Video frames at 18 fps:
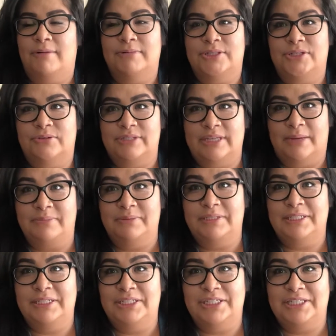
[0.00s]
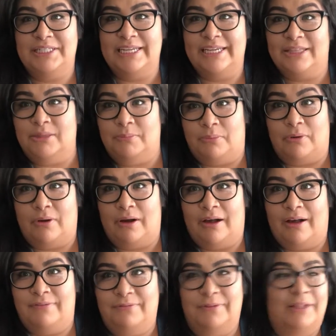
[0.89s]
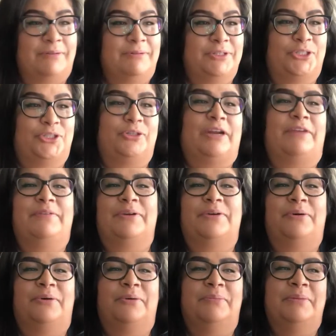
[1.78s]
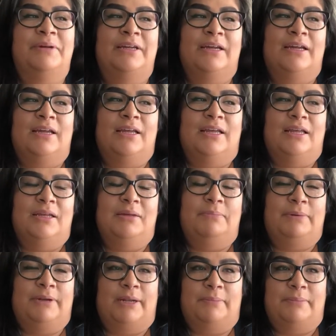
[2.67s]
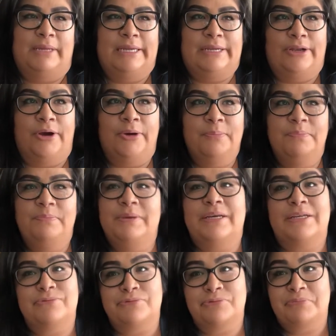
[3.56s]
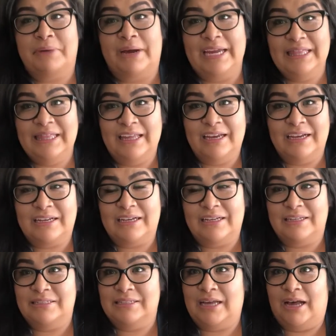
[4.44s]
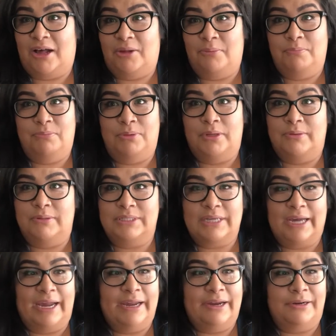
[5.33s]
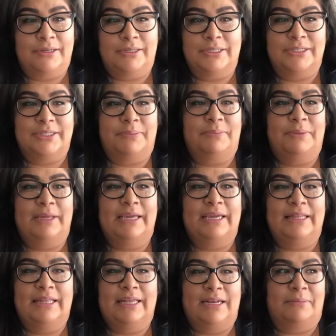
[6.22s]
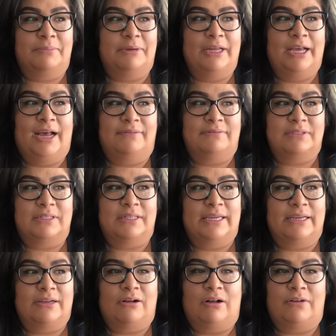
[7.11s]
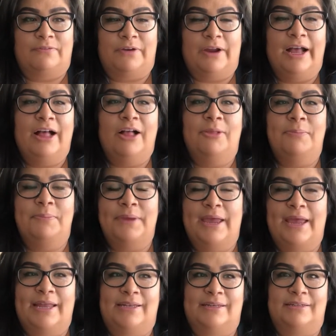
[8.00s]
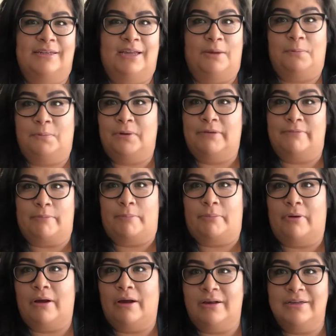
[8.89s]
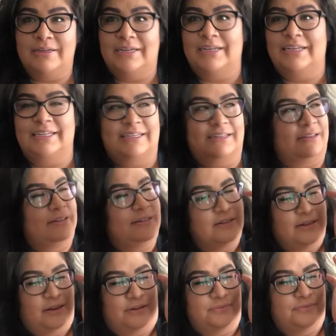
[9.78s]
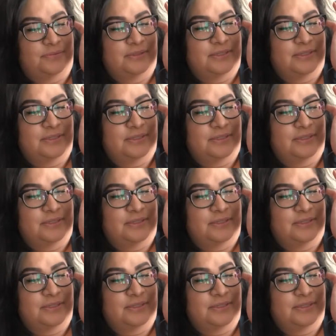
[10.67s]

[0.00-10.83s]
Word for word: I was so tempted to just take the bra off while I was driving home. But I'm like, nope, because with my luck, I'll blow a tire or something and then I'm gonna have to like call for help and I won't have a bra on and no.